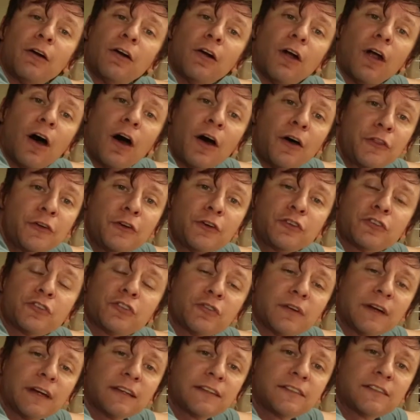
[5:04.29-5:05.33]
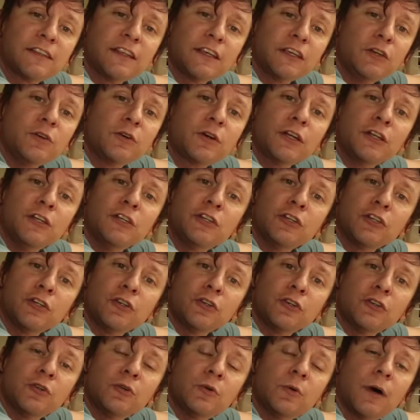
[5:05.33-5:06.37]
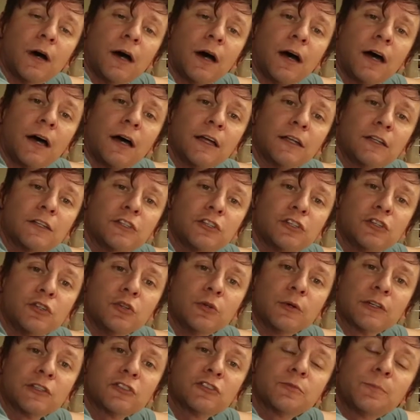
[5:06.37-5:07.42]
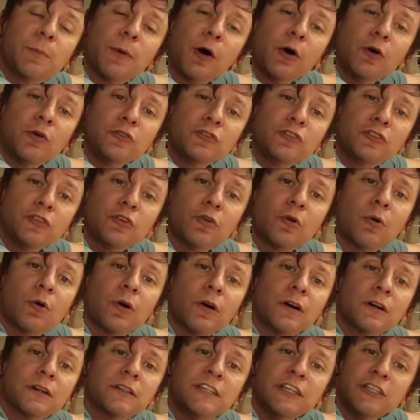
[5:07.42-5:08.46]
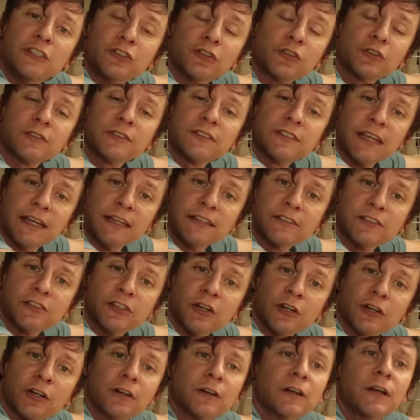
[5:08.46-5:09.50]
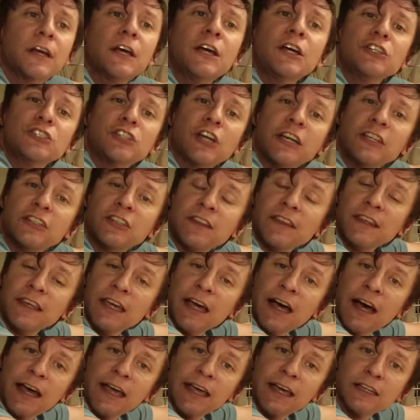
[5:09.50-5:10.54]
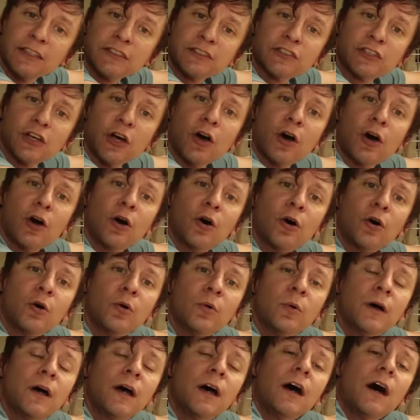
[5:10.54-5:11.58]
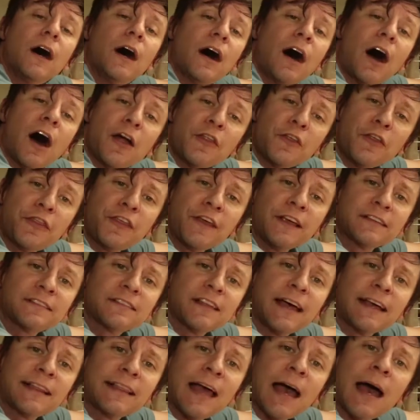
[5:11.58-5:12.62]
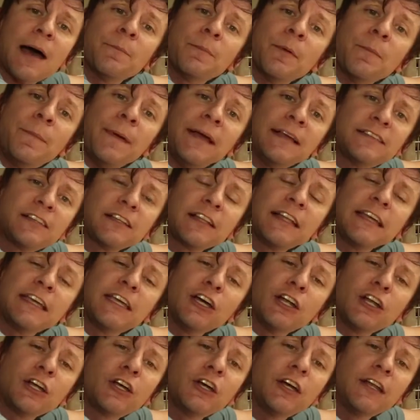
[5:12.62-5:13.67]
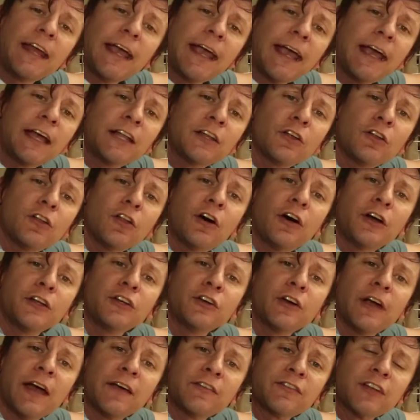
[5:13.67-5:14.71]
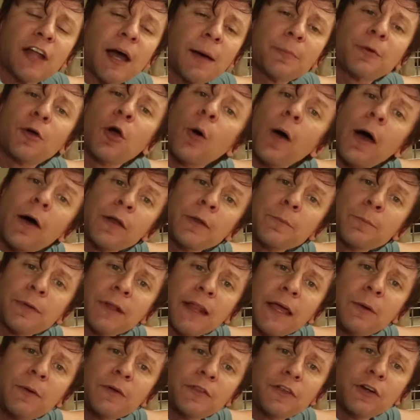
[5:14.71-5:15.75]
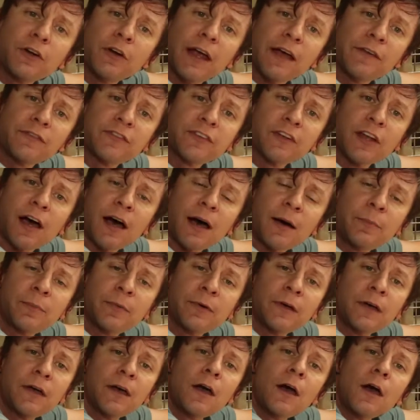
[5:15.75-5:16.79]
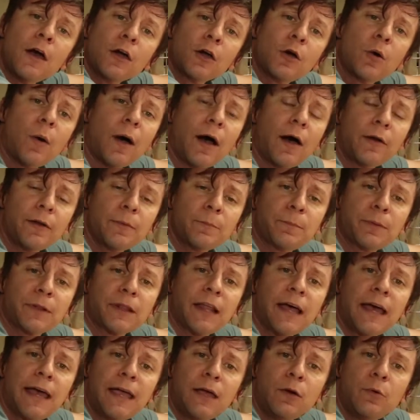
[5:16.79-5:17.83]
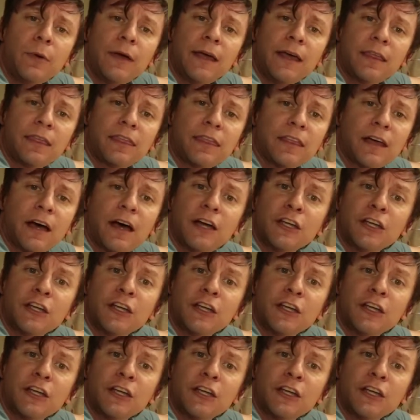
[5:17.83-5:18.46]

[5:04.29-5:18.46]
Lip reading: are other tricks that you can do to expose your digital sensor, changing the ISO, other things like that. But basically, get a good handle on your f-stop. Go out and play with your f-stop. Go out and play with,